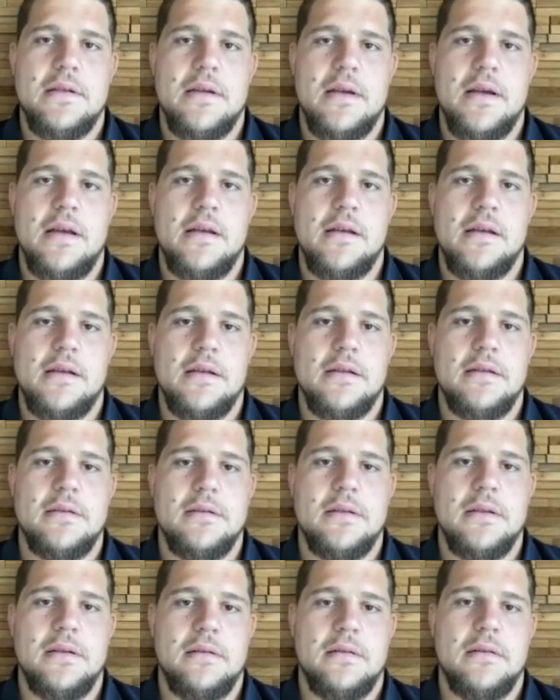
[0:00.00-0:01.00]

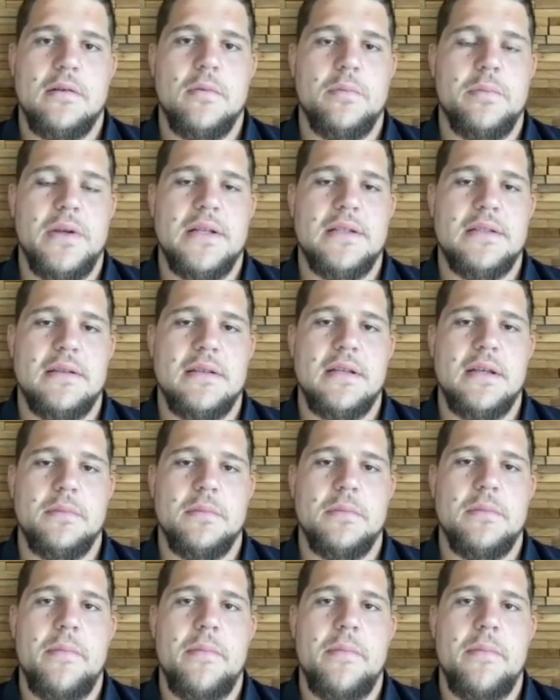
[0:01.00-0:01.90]
it completes the team.